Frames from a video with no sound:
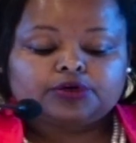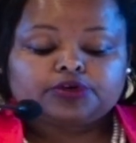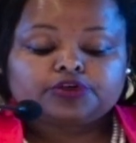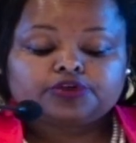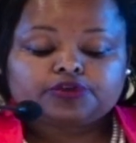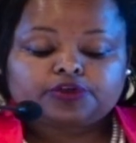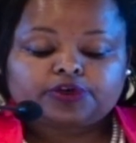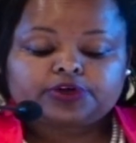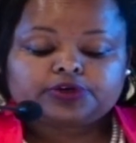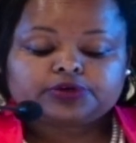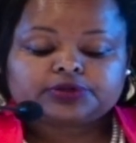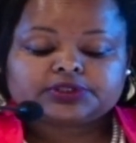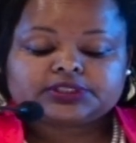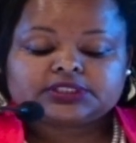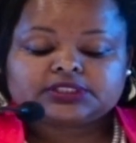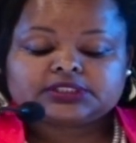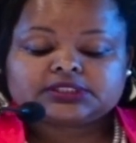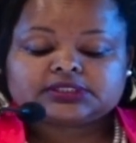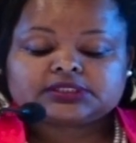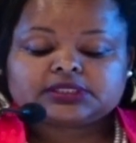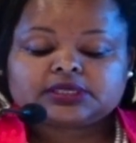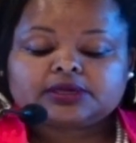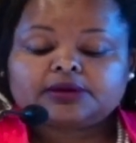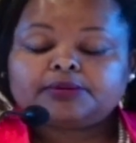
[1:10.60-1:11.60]
on
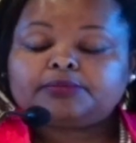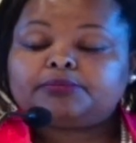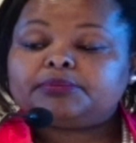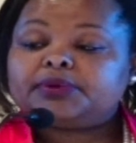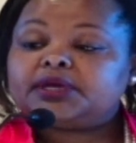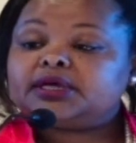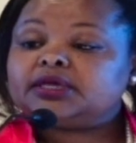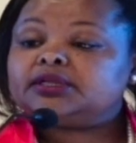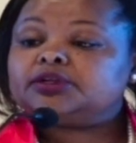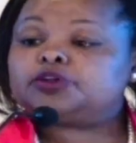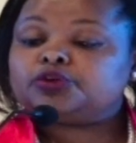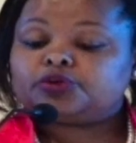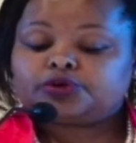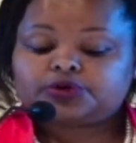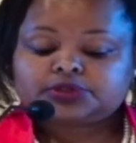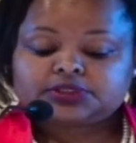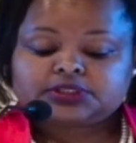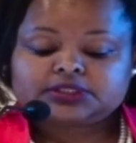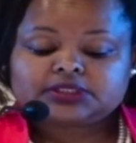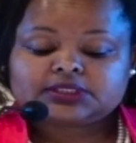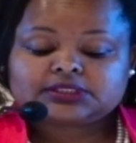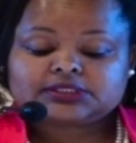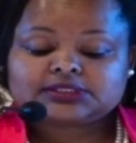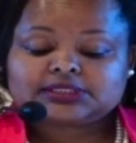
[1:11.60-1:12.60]
royalties may
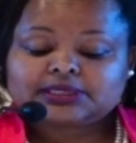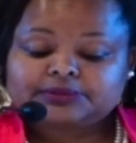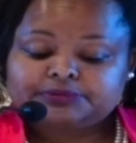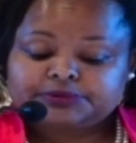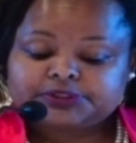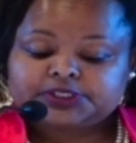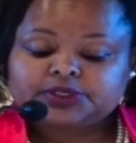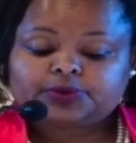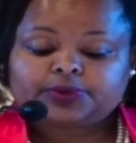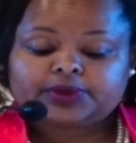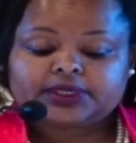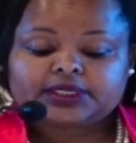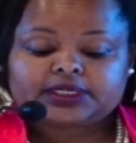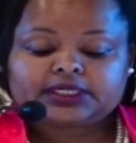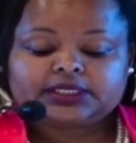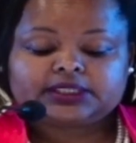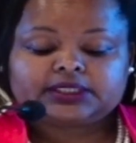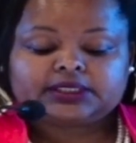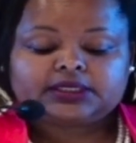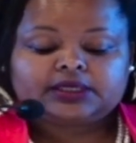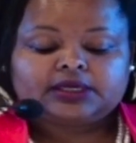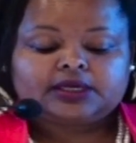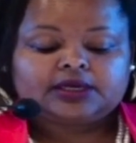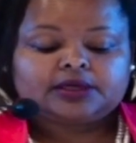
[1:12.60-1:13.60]
not
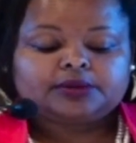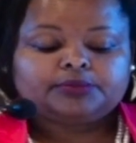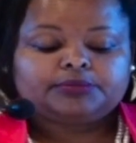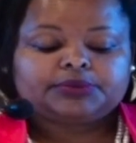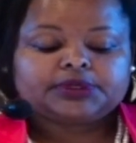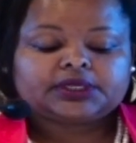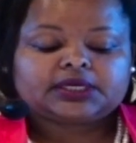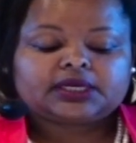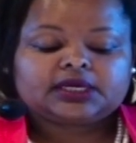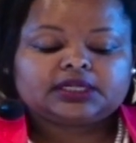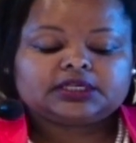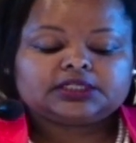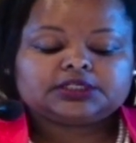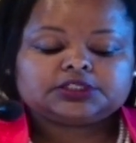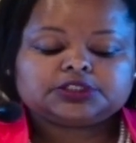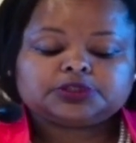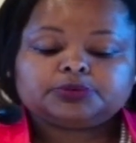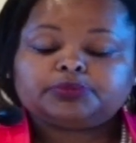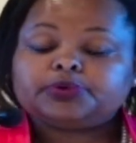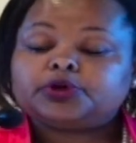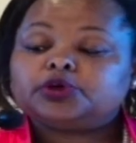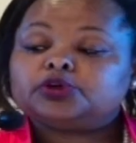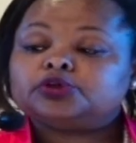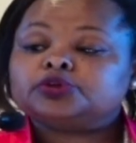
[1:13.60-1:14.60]
subsequently be
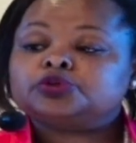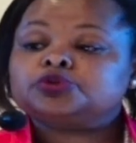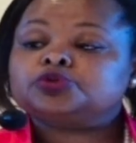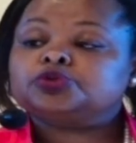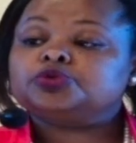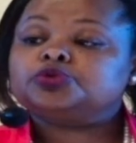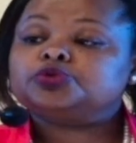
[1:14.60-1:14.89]
eligible to